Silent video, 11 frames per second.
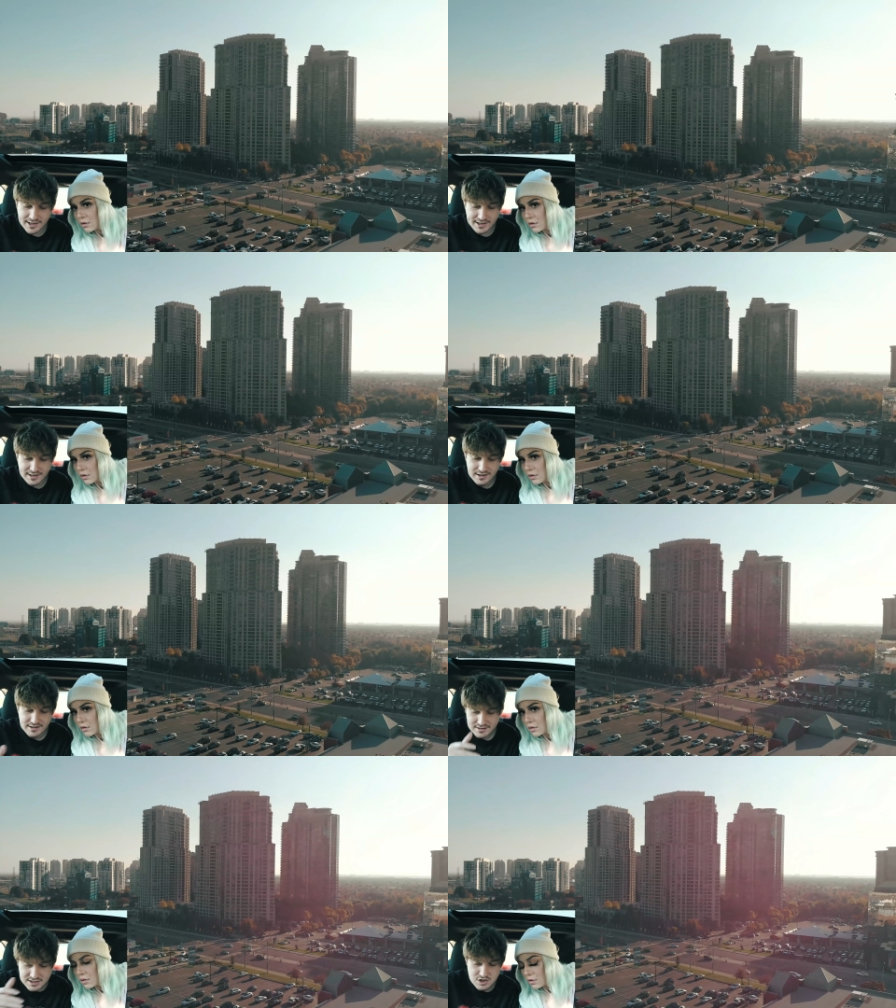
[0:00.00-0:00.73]
like
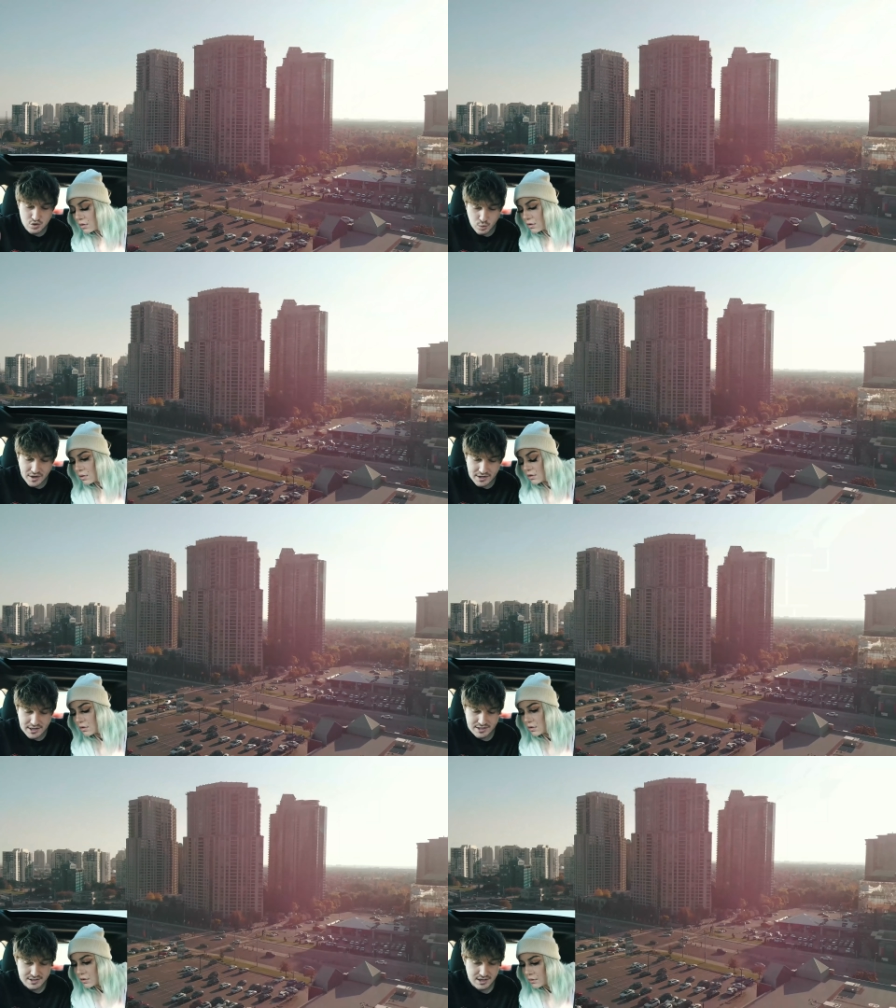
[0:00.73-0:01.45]
this is what it
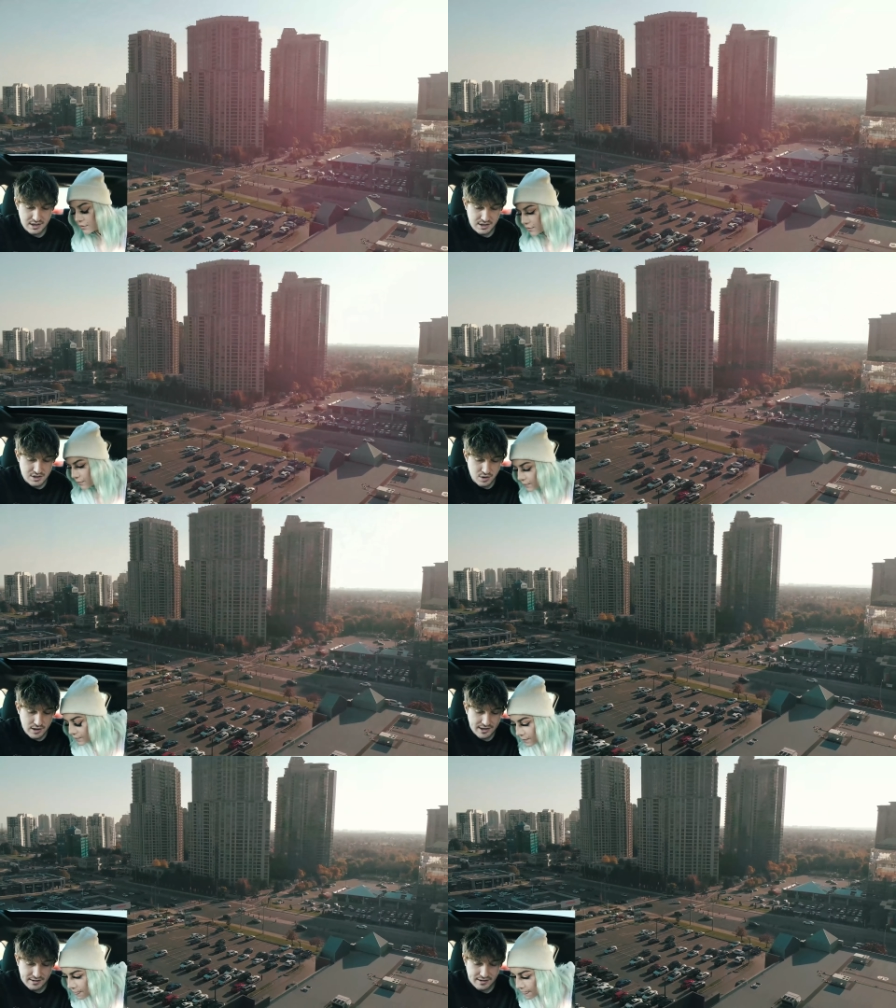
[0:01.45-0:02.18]
is. So
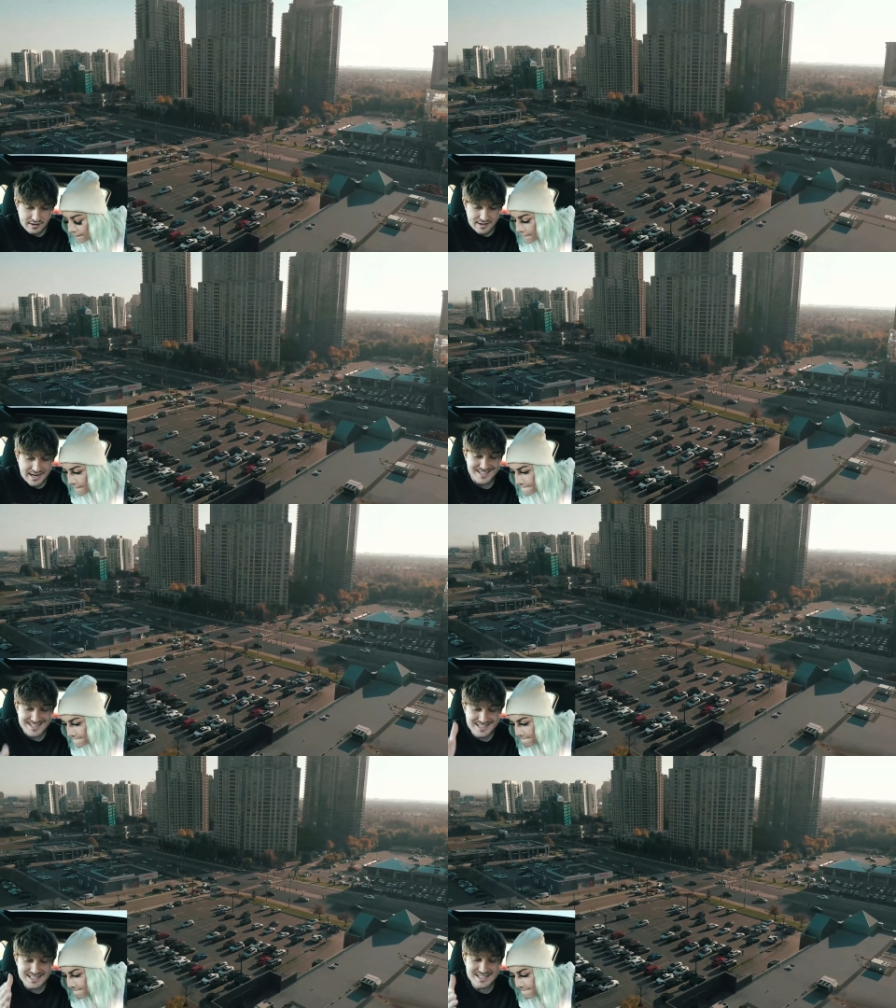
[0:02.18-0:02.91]
like,
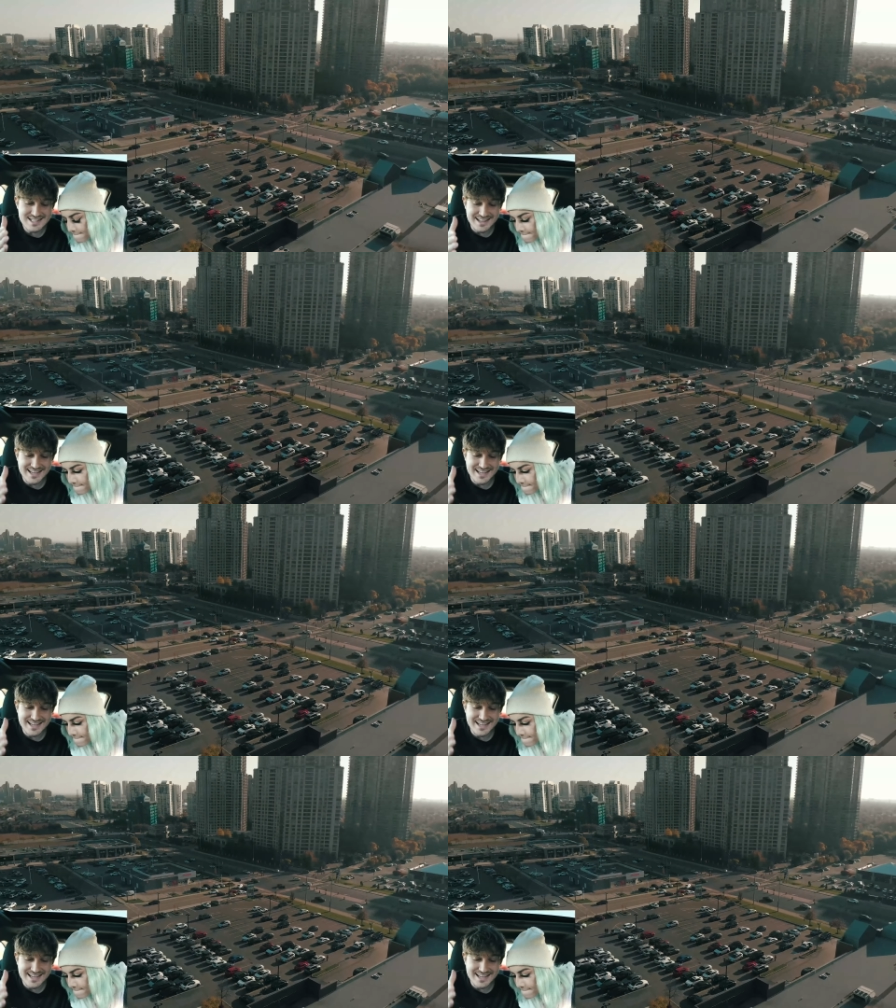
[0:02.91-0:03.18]
guys, this is